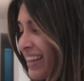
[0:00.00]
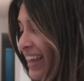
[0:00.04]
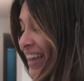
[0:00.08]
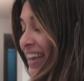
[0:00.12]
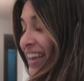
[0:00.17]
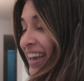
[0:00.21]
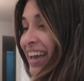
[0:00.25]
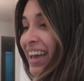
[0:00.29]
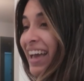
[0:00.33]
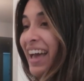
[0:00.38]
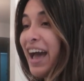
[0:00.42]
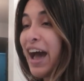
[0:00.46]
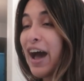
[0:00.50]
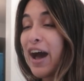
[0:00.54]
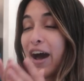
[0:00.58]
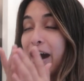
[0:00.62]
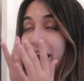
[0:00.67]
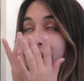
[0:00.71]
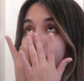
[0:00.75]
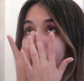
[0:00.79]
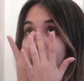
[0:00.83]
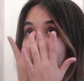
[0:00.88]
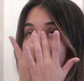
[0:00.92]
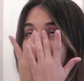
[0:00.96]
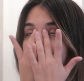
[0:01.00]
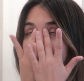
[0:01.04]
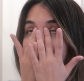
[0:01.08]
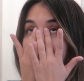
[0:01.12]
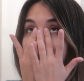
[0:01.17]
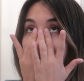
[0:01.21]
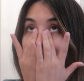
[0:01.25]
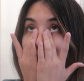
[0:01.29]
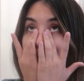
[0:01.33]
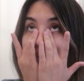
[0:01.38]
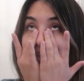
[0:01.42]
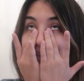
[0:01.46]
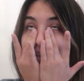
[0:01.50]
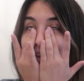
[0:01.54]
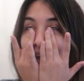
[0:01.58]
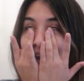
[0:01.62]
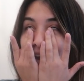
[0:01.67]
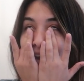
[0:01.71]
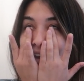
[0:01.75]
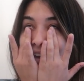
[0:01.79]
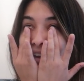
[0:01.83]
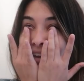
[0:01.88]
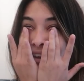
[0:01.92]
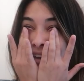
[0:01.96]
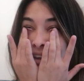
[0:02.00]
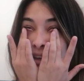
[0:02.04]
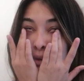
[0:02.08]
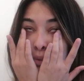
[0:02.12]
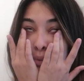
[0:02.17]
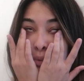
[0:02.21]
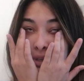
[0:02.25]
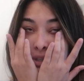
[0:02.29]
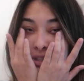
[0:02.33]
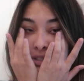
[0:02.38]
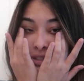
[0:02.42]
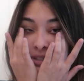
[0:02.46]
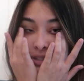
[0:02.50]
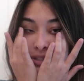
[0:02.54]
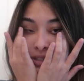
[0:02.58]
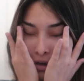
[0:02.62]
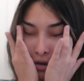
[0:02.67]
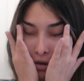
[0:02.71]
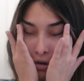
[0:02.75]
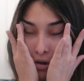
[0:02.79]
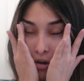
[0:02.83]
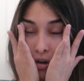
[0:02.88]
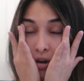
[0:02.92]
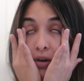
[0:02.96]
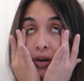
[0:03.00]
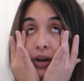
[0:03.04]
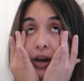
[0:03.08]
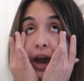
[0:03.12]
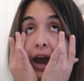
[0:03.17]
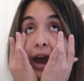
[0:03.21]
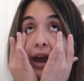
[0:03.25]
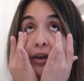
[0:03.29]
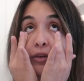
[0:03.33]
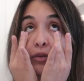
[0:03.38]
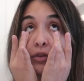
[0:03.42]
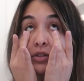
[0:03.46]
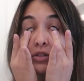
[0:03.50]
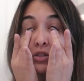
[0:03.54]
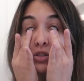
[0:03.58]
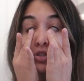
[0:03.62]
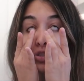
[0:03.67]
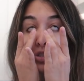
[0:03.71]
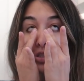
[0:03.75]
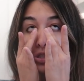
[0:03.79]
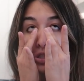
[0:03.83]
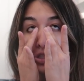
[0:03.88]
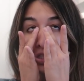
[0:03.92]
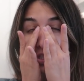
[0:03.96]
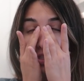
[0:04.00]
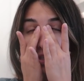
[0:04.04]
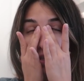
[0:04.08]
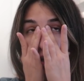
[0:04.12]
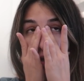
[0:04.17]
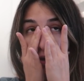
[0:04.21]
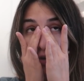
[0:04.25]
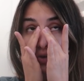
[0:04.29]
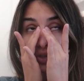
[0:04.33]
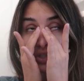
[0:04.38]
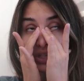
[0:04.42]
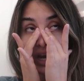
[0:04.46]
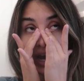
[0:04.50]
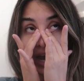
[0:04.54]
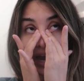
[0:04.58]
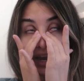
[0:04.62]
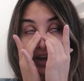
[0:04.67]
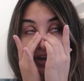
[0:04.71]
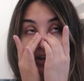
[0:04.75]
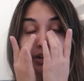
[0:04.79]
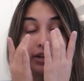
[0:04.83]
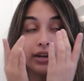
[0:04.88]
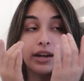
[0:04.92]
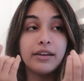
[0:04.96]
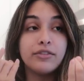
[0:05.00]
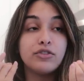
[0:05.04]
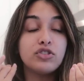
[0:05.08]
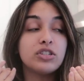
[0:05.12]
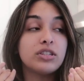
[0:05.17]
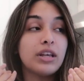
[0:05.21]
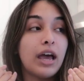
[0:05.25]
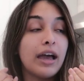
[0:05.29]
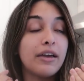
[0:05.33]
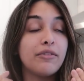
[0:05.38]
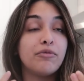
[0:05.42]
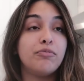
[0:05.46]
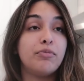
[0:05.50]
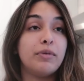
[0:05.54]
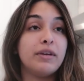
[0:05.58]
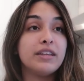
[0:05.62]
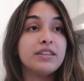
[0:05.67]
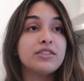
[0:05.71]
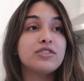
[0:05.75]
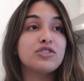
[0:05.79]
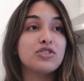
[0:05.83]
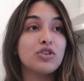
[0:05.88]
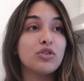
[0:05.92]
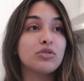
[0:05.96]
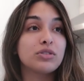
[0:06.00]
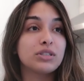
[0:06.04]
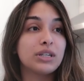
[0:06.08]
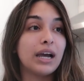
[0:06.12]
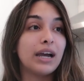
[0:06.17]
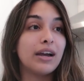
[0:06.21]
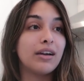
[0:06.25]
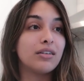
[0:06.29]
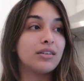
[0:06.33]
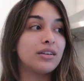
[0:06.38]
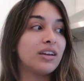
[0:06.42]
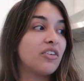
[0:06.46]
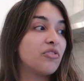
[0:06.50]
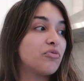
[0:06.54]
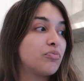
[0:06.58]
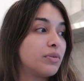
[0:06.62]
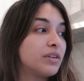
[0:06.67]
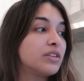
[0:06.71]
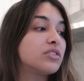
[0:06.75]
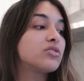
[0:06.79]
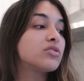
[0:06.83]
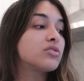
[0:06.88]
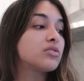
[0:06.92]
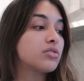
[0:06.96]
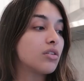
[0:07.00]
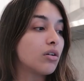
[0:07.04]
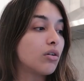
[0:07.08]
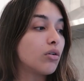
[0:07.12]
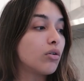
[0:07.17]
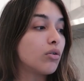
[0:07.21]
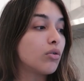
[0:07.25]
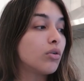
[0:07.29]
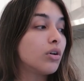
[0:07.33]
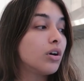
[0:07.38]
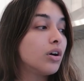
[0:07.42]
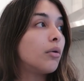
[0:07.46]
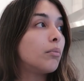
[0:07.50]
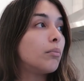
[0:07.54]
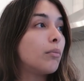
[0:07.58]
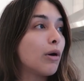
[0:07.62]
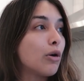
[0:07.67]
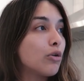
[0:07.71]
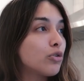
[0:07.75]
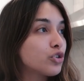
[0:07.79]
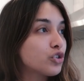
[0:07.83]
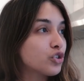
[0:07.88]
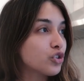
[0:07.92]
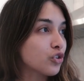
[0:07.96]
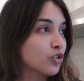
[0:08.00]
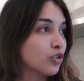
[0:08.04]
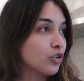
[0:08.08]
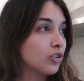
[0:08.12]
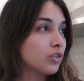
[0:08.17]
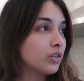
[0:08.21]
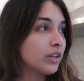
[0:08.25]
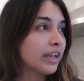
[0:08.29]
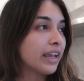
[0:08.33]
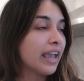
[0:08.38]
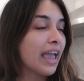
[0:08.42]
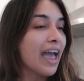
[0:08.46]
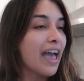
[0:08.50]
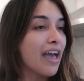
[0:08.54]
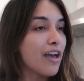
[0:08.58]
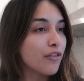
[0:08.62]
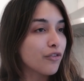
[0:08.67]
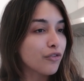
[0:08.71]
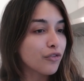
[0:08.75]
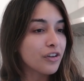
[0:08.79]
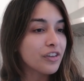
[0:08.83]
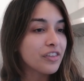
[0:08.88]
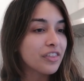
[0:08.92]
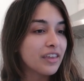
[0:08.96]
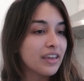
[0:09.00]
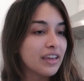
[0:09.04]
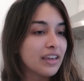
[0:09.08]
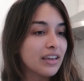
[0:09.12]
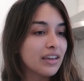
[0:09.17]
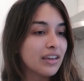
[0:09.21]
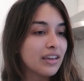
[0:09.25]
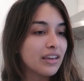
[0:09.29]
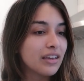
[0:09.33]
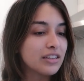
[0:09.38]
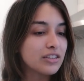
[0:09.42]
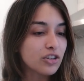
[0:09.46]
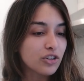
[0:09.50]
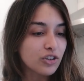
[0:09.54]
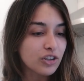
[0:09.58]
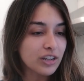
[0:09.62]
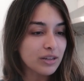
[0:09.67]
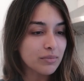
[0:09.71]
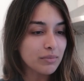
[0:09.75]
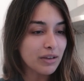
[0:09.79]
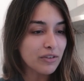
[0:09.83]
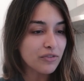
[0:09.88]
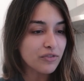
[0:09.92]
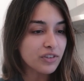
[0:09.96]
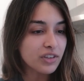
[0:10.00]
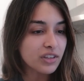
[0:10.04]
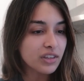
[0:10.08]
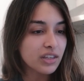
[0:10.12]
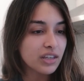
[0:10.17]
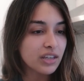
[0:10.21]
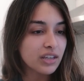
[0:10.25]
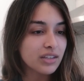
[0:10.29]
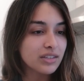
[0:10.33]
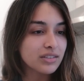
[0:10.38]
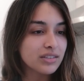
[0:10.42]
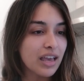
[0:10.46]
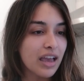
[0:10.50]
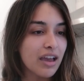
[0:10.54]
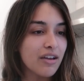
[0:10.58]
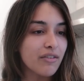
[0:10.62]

Like, oh my God, I was just so tired and I've been so tired and I've been so emotional. Like everything is hurting my feelings,